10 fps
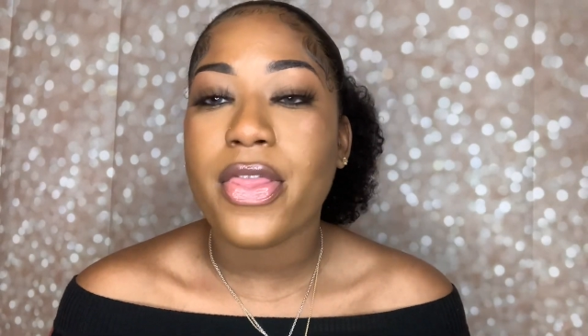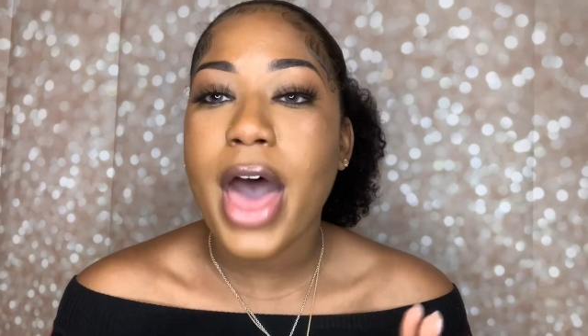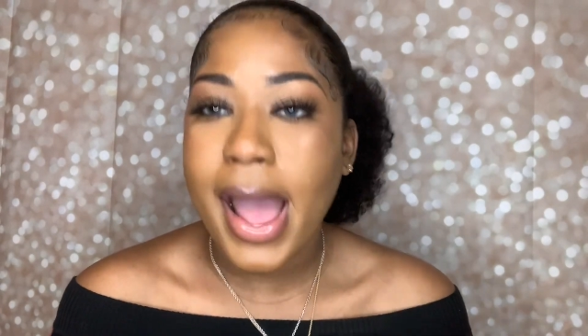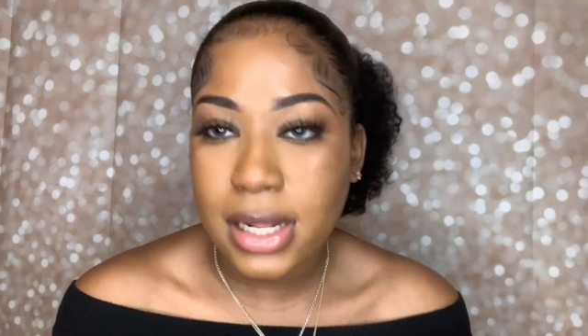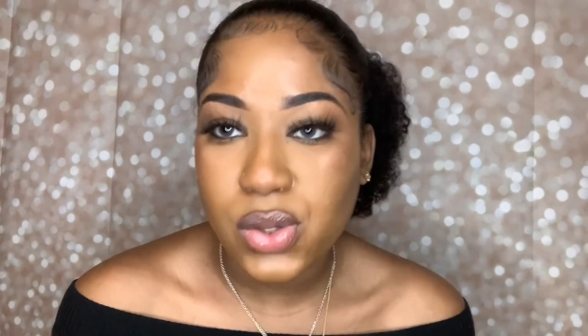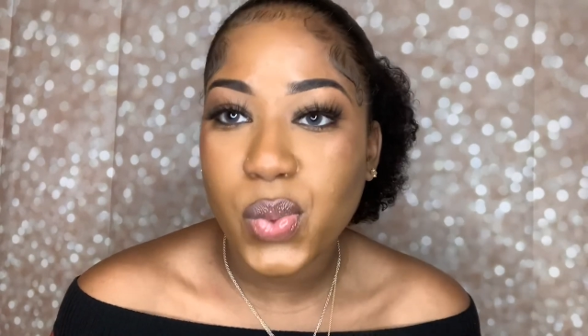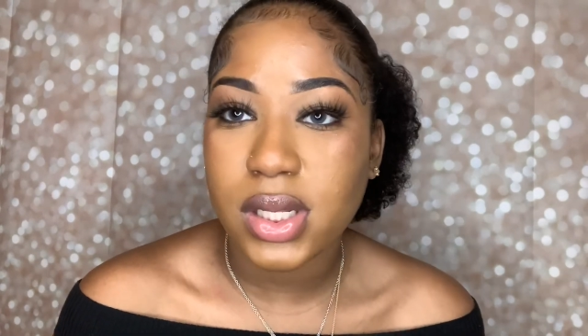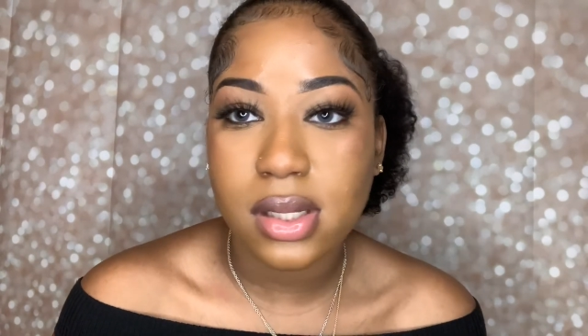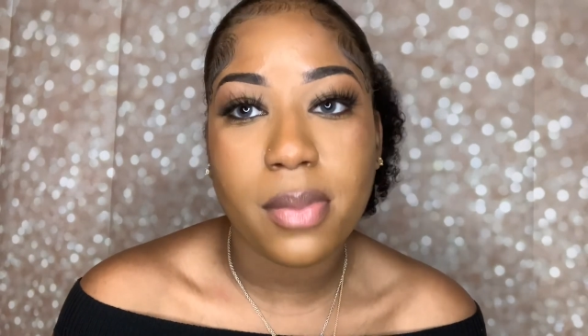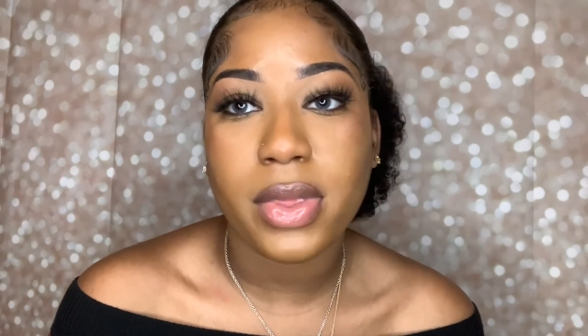that's when
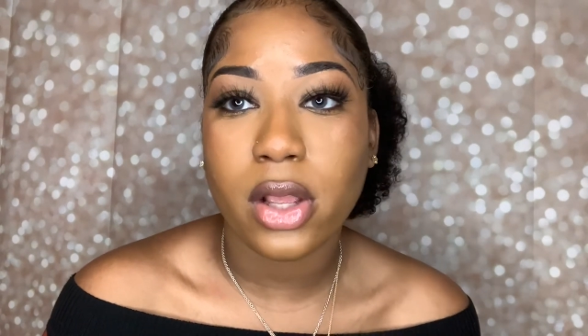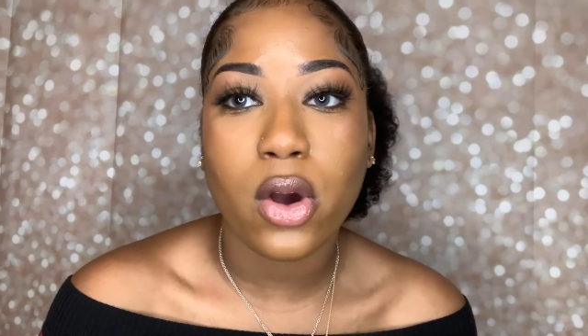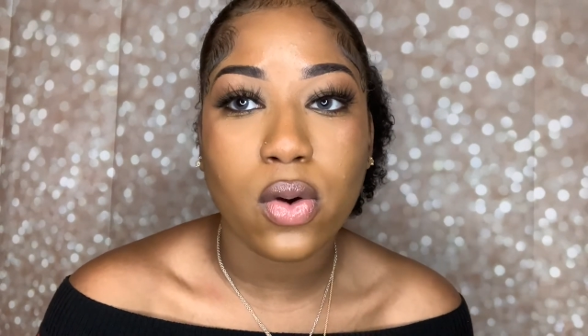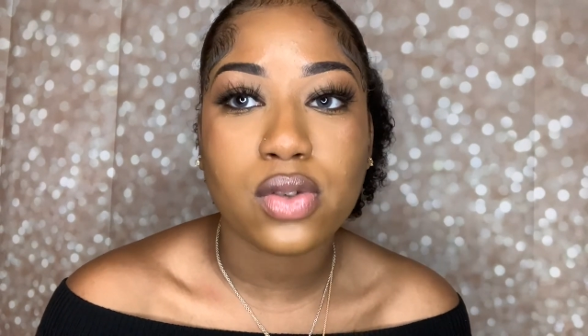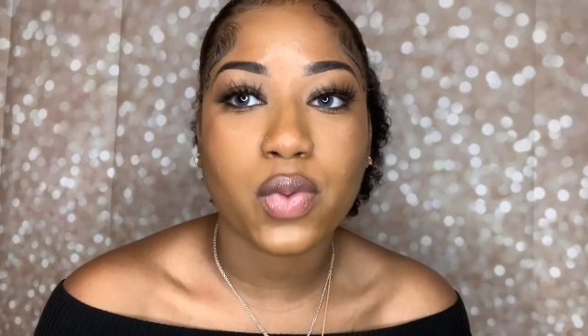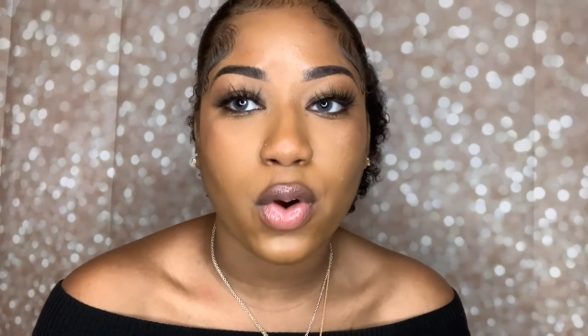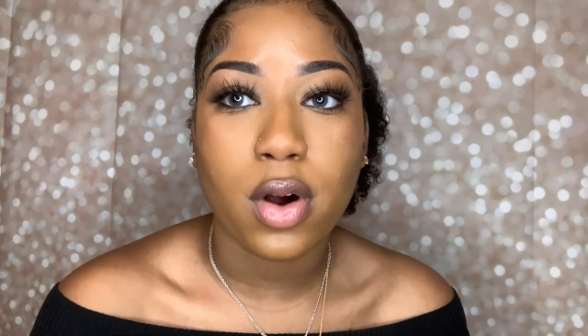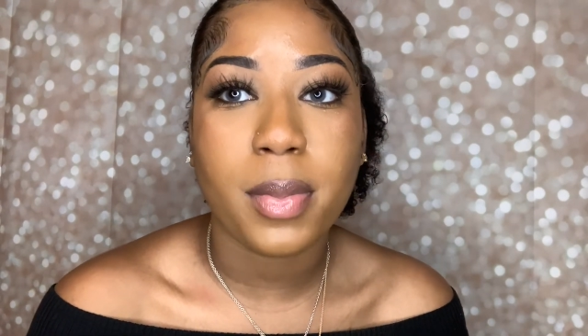something goes wrong.